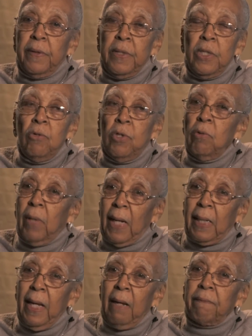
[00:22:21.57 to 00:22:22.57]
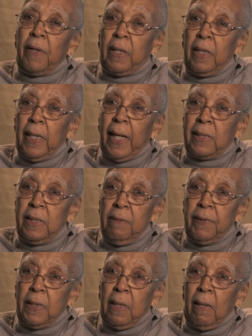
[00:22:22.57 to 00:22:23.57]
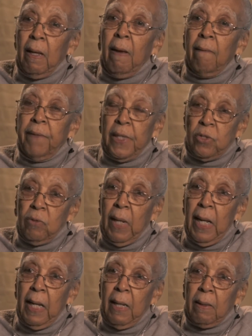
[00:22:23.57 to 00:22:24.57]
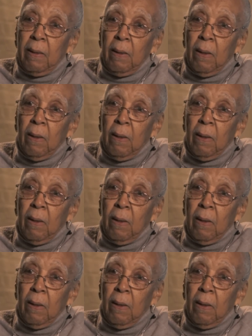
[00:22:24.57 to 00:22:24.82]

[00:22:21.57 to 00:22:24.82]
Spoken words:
you do not have the connectivity that you had